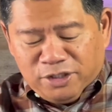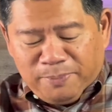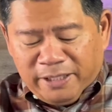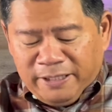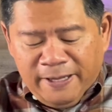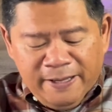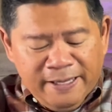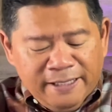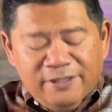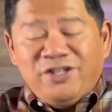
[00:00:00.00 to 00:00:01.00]
But
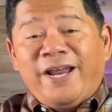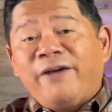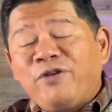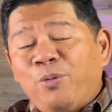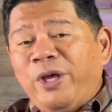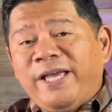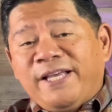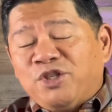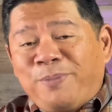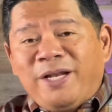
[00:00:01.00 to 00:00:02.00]
listen, every week
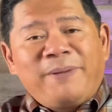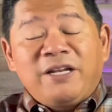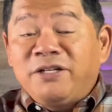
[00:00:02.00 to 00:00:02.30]
has been about